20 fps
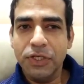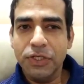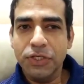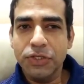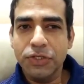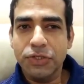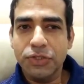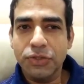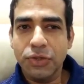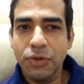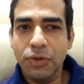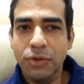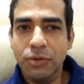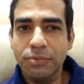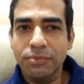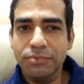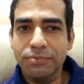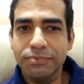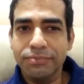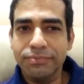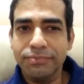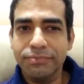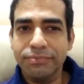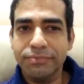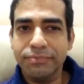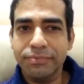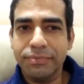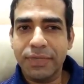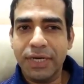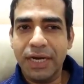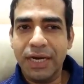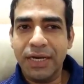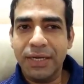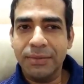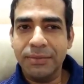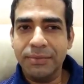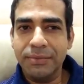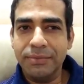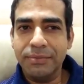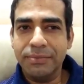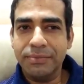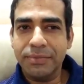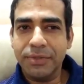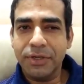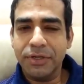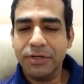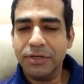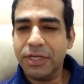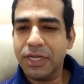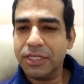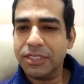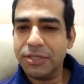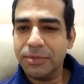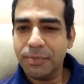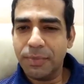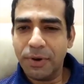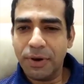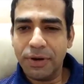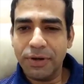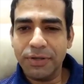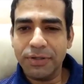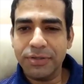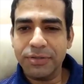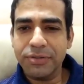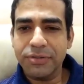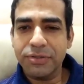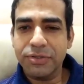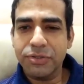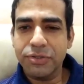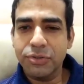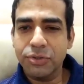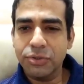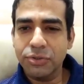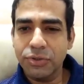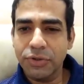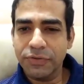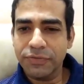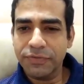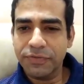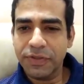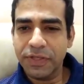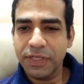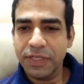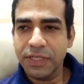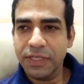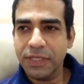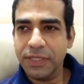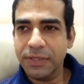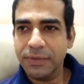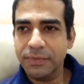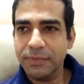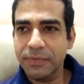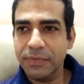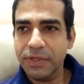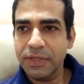So I'm going to touch upon two of the